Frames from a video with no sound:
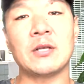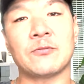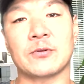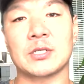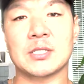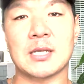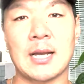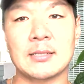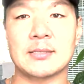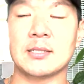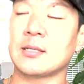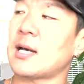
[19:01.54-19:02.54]
for a sign to
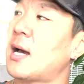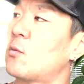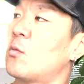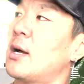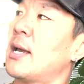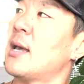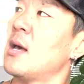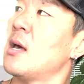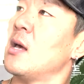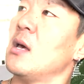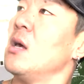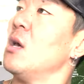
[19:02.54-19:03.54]
say, God, why?
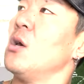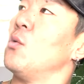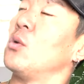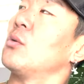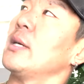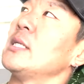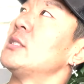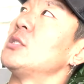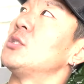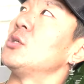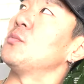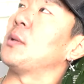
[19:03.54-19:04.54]
what do I need to
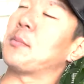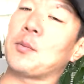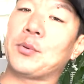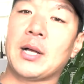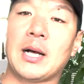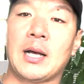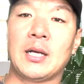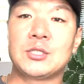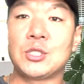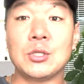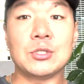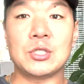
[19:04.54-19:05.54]
do? Blah blah blah.
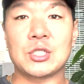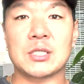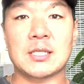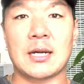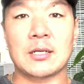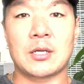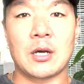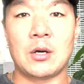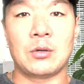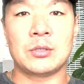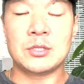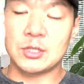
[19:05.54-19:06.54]
Dude, you just gotta
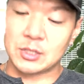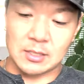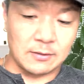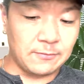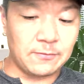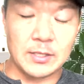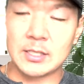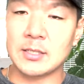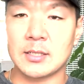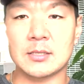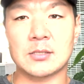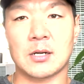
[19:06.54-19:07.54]
go. You just gotta fucking
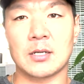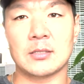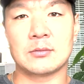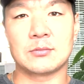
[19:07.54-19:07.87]
get started.